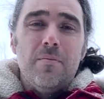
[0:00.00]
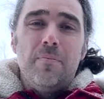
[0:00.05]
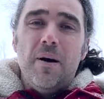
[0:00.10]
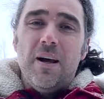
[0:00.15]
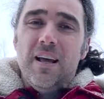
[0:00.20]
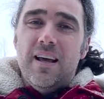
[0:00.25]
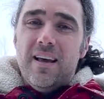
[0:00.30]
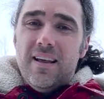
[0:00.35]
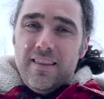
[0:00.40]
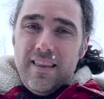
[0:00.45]

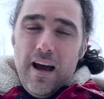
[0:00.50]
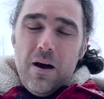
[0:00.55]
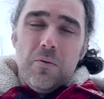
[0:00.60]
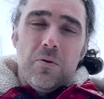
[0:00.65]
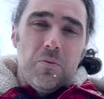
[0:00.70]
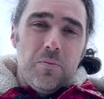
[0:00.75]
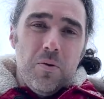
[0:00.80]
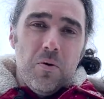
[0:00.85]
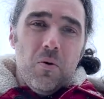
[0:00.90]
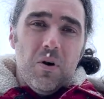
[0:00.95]
But that
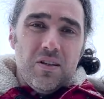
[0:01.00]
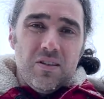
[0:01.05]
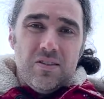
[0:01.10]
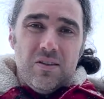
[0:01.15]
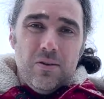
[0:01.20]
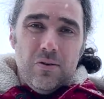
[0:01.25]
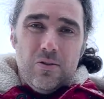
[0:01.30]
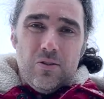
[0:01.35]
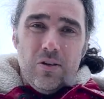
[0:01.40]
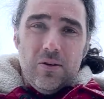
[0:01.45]
would be one
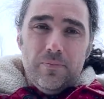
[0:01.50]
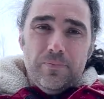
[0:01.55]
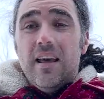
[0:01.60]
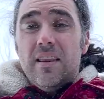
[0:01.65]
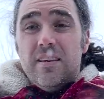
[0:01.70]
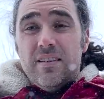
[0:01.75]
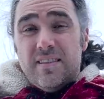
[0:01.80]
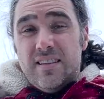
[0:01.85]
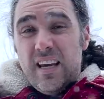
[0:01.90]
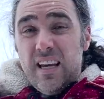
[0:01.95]
solution.
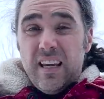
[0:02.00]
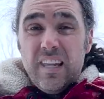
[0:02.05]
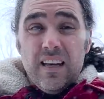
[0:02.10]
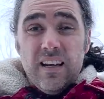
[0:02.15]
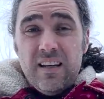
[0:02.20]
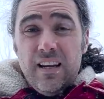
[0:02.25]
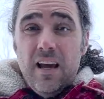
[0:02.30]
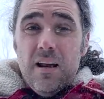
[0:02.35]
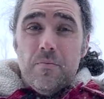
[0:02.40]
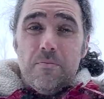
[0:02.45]
The
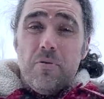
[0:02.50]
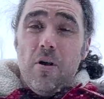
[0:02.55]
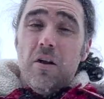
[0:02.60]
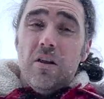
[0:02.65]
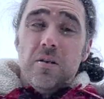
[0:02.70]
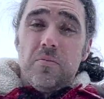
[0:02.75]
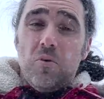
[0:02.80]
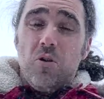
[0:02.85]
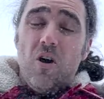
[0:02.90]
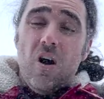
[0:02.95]
second, and
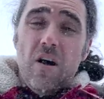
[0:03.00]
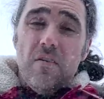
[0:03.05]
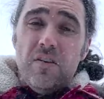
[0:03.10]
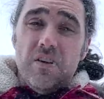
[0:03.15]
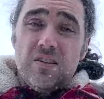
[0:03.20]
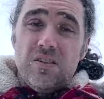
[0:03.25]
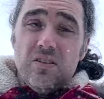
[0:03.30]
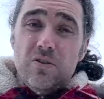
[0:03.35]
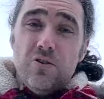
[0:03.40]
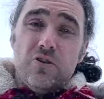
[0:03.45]
probably more
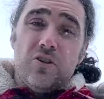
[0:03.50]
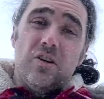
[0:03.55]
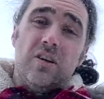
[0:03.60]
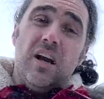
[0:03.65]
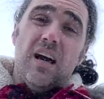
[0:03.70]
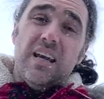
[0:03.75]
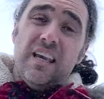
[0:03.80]
obvious solution,